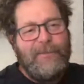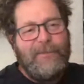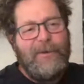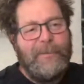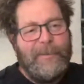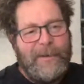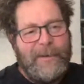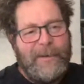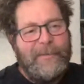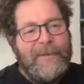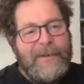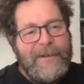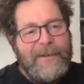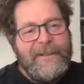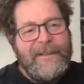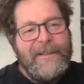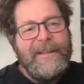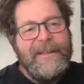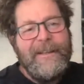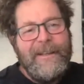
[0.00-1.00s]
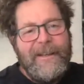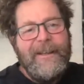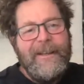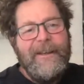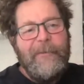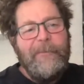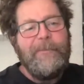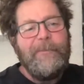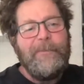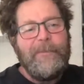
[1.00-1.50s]
problem
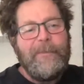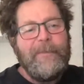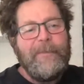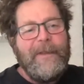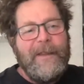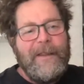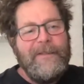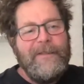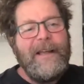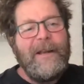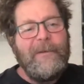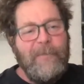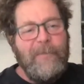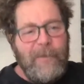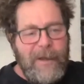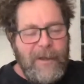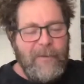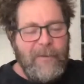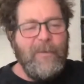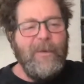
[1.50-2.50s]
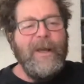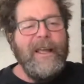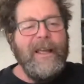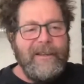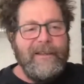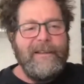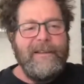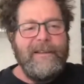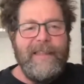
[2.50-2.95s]
that we will.